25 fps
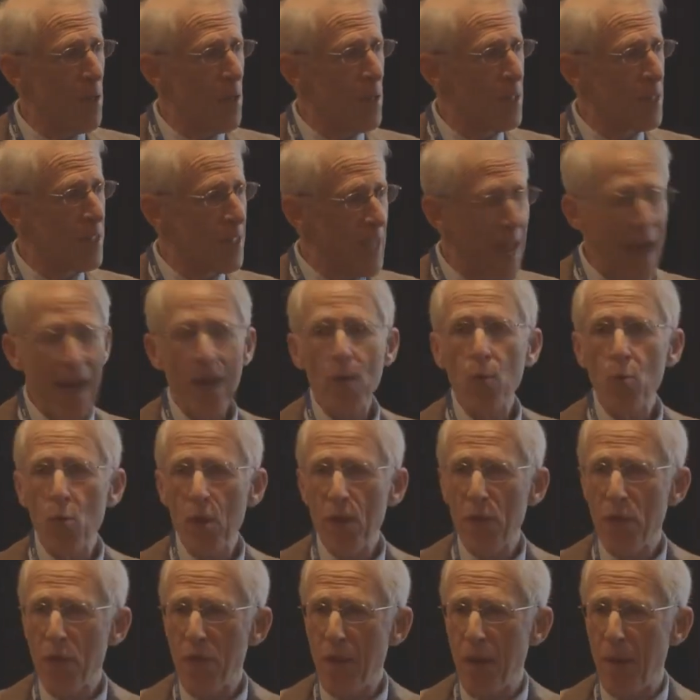sat
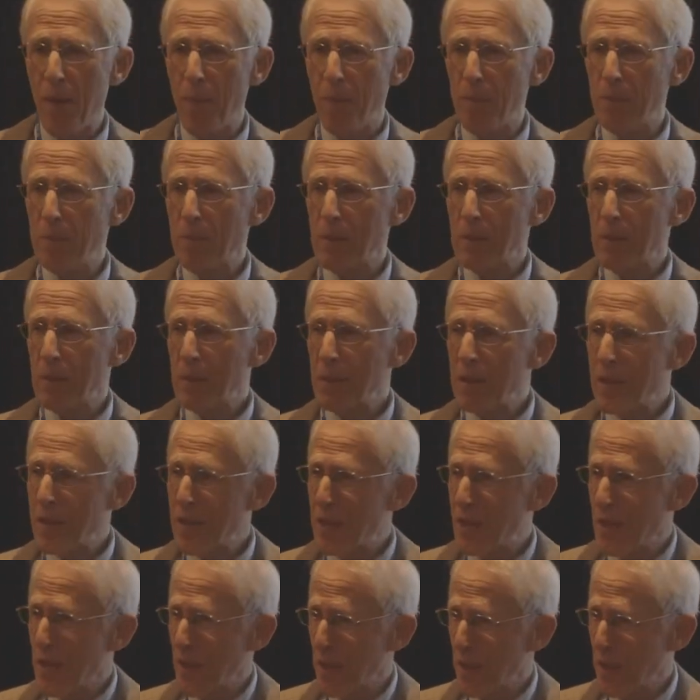with them,
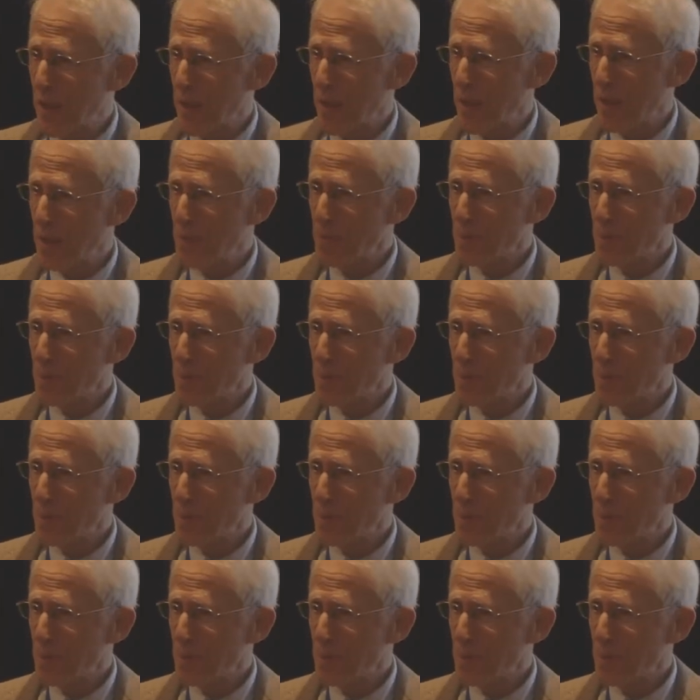listened,